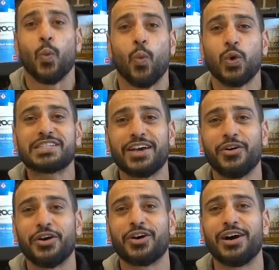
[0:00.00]
What's
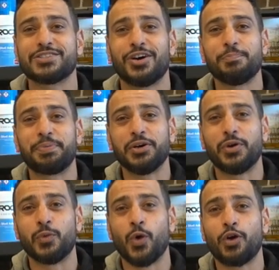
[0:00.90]
going on guys, I'm Bill
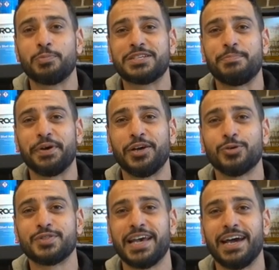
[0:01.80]
and welcome to
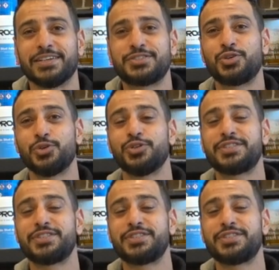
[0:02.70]
Bill's How To.